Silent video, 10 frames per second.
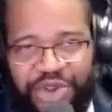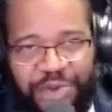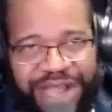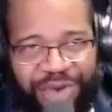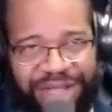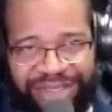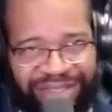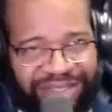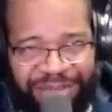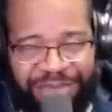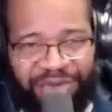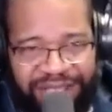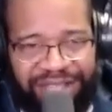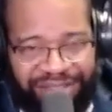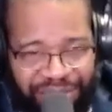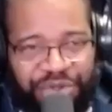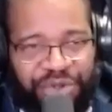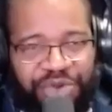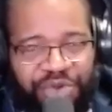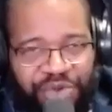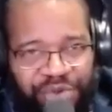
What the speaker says: my question is coming right to you, which